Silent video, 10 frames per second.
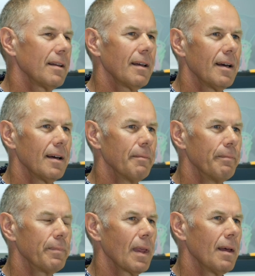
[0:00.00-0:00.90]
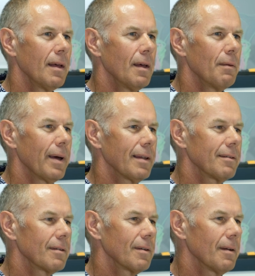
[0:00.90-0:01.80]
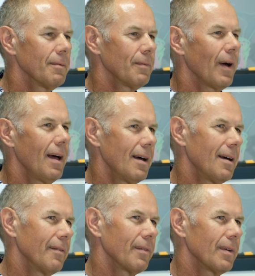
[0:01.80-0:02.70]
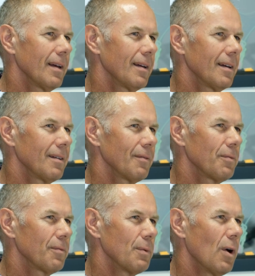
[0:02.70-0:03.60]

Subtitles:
But from